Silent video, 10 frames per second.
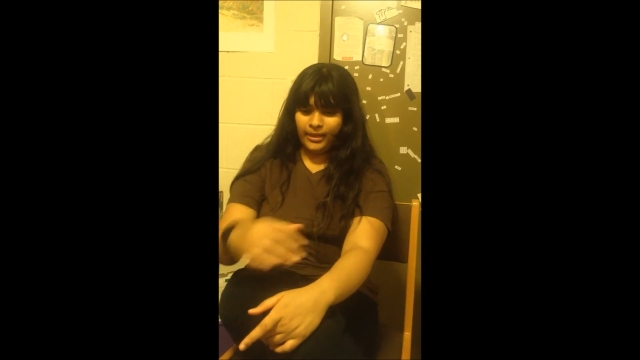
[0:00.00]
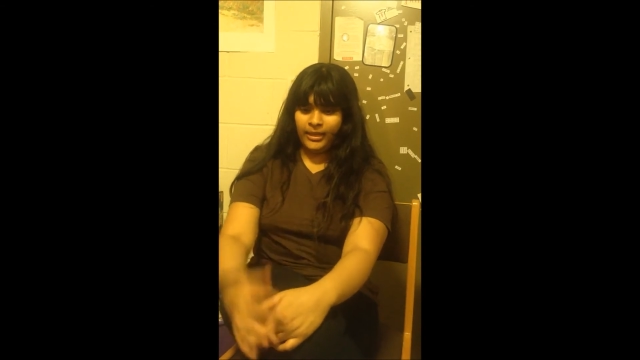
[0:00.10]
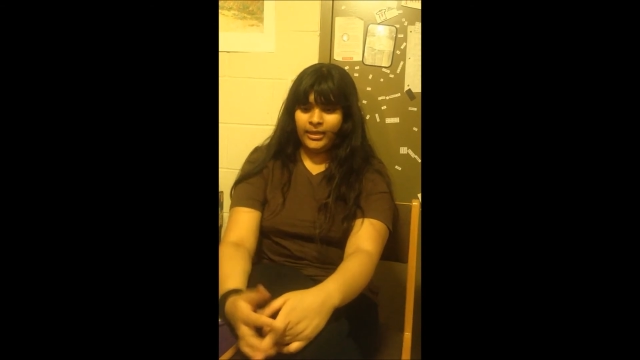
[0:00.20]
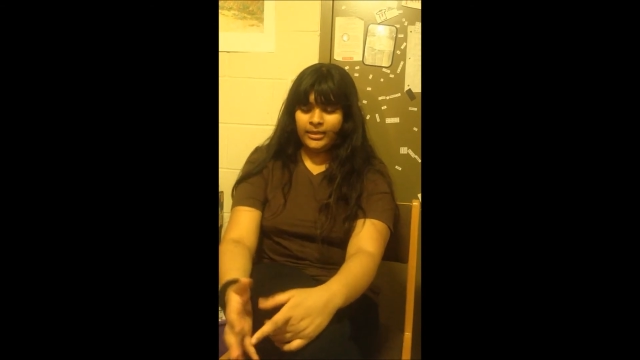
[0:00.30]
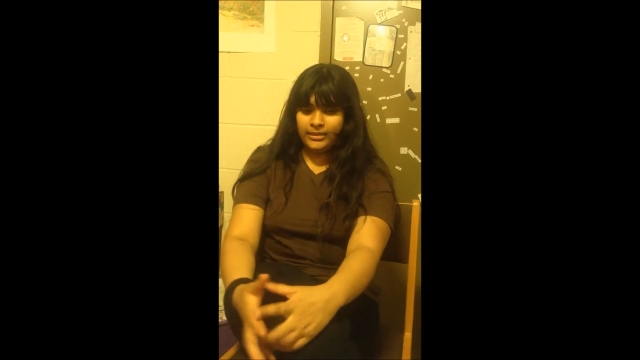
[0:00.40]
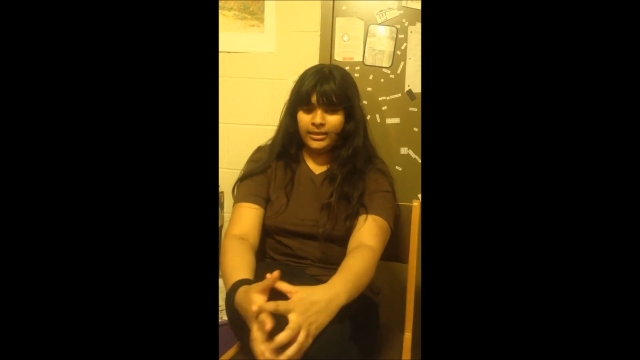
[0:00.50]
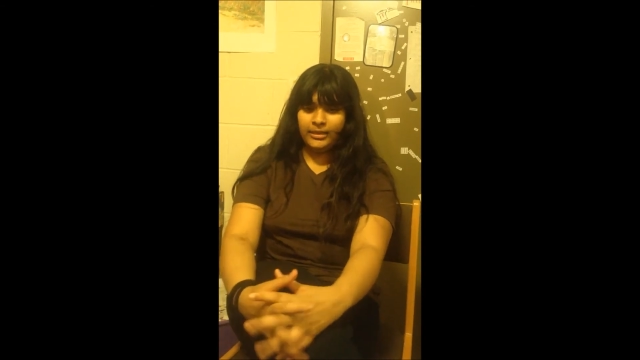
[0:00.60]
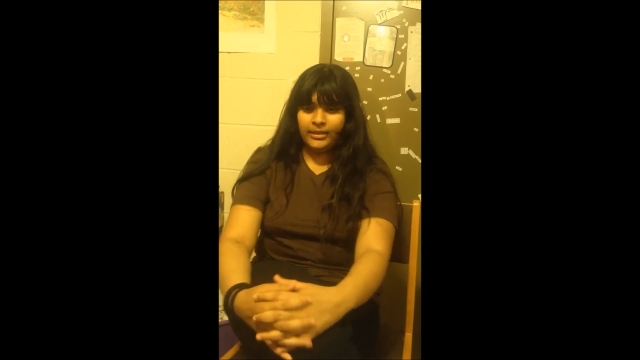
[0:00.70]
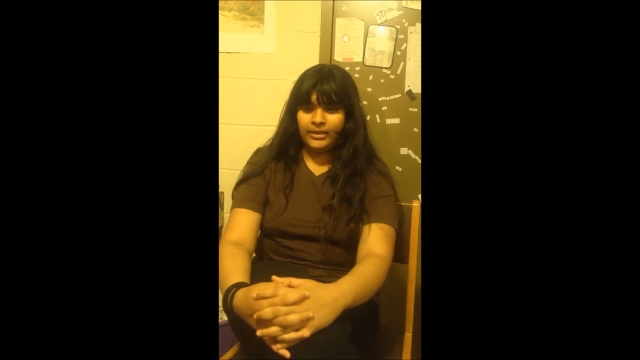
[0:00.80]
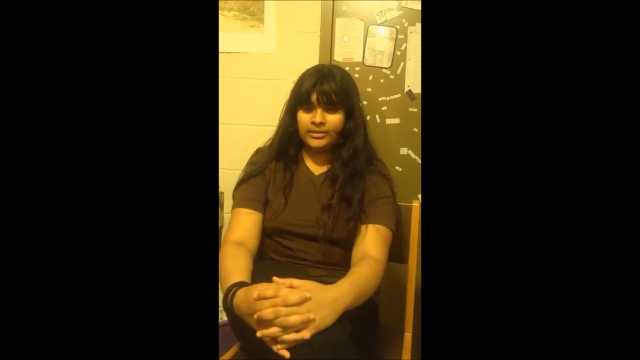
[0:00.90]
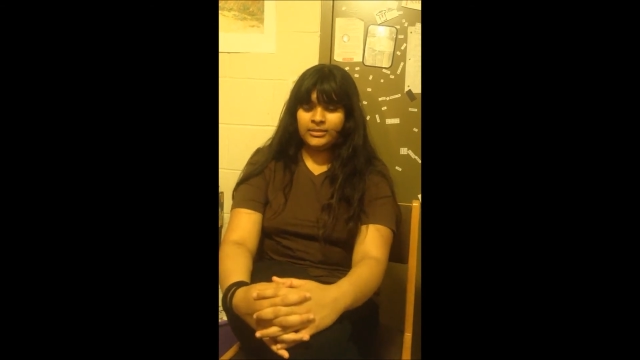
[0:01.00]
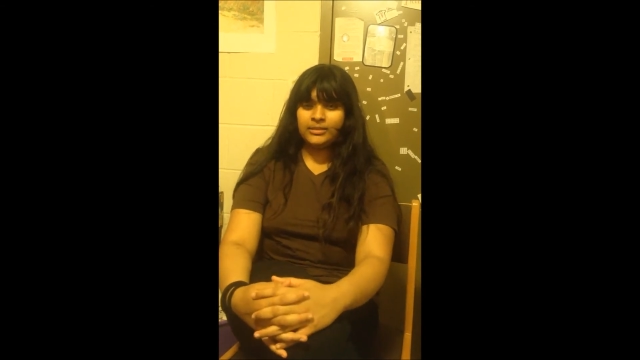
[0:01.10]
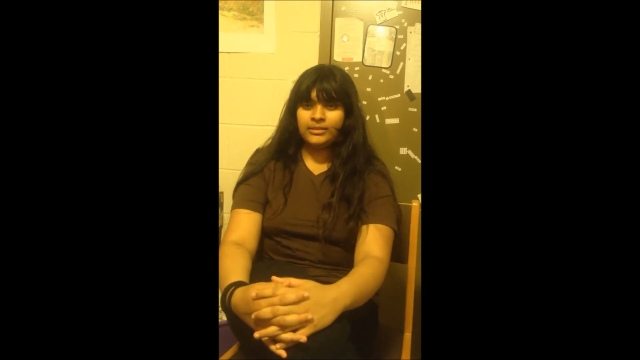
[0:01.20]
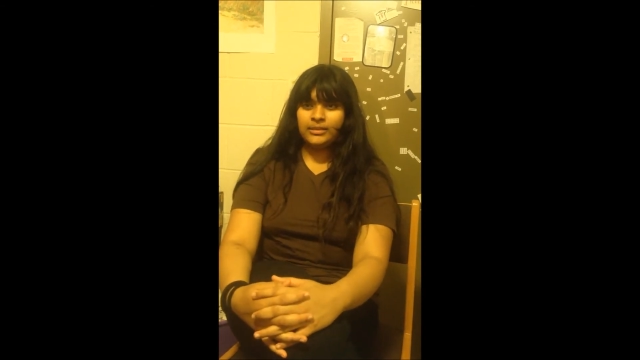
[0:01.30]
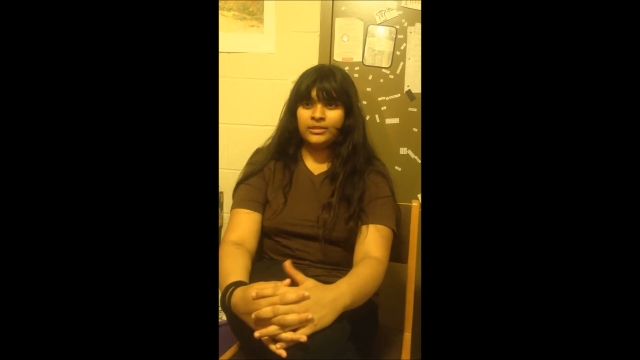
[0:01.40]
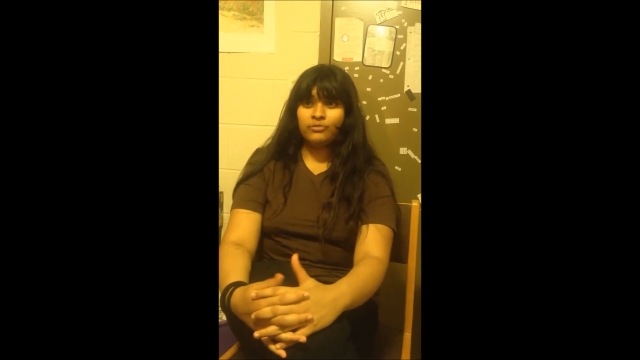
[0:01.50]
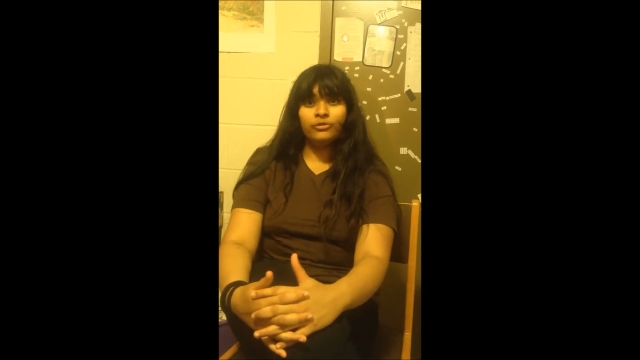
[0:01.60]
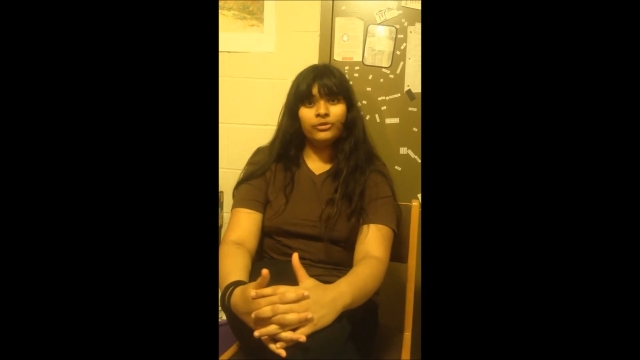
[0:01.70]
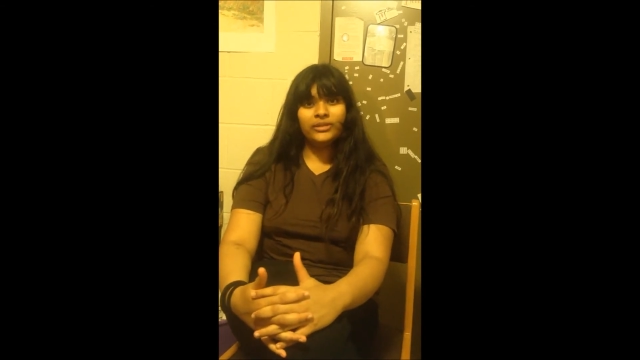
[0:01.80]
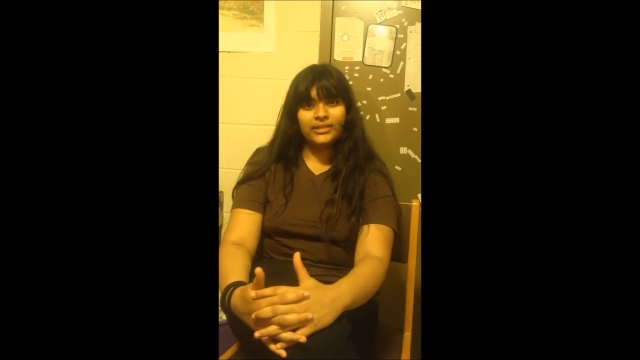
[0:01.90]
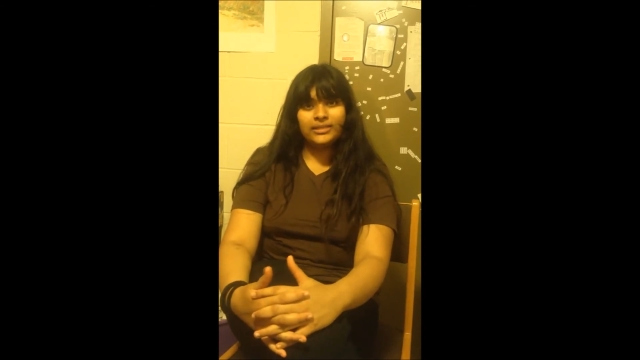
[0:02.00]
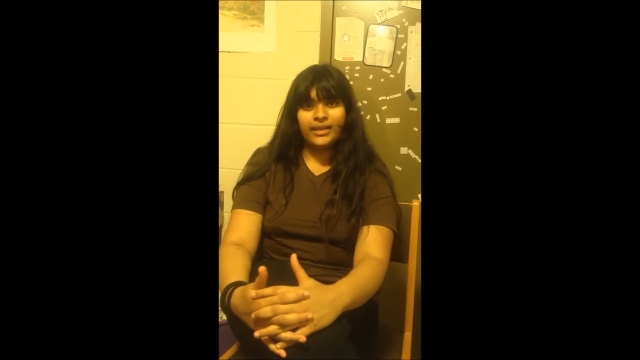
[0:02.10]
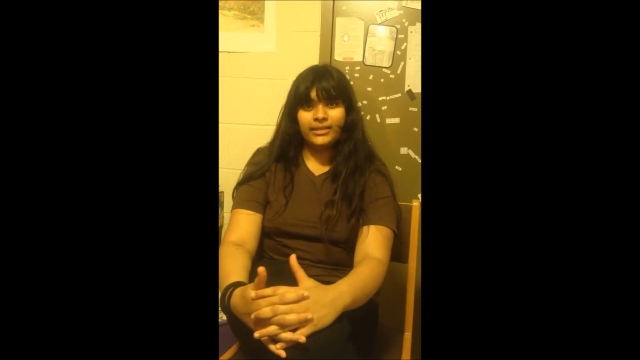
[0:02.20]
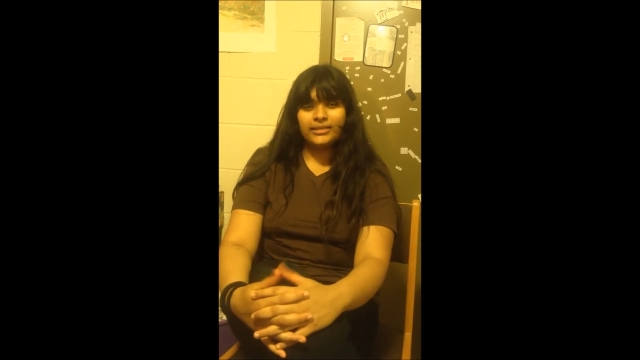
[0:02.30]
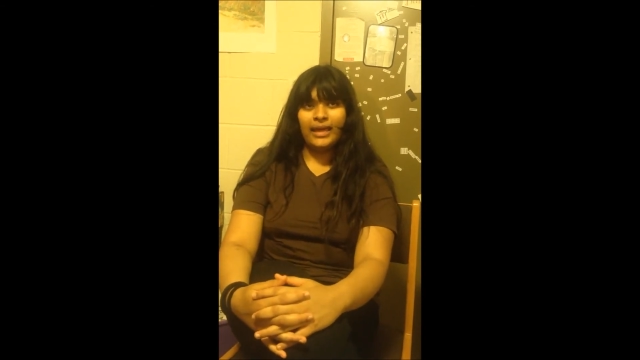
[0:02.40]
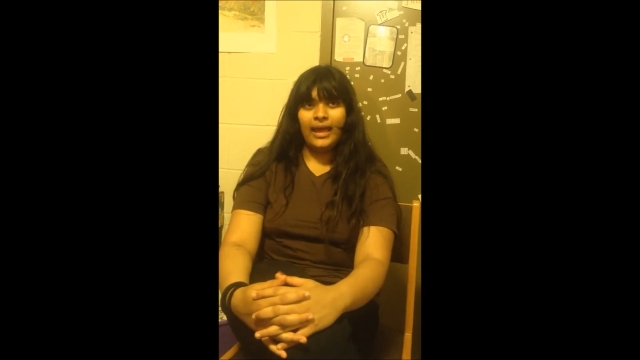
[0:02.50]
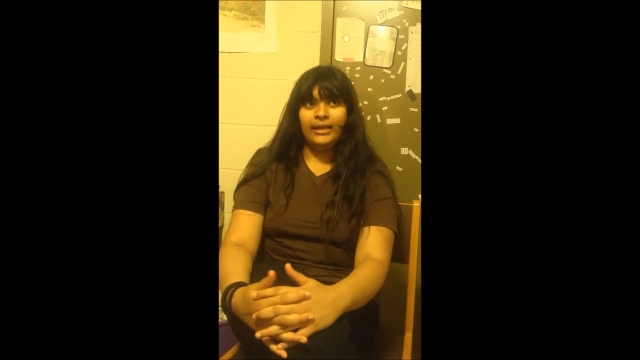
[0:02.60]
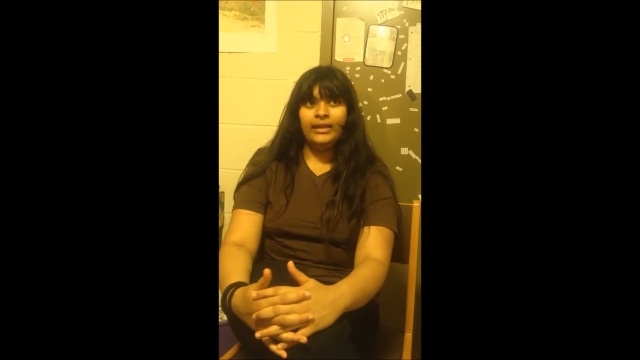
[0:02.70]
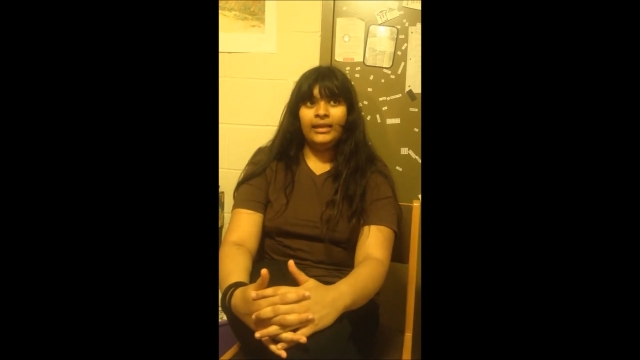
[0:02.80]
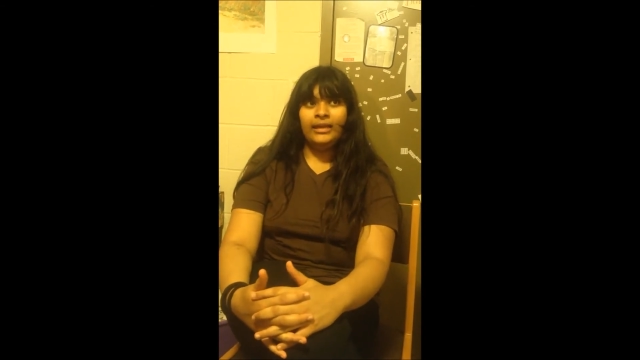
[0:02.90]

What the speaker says: and it's a rule that states that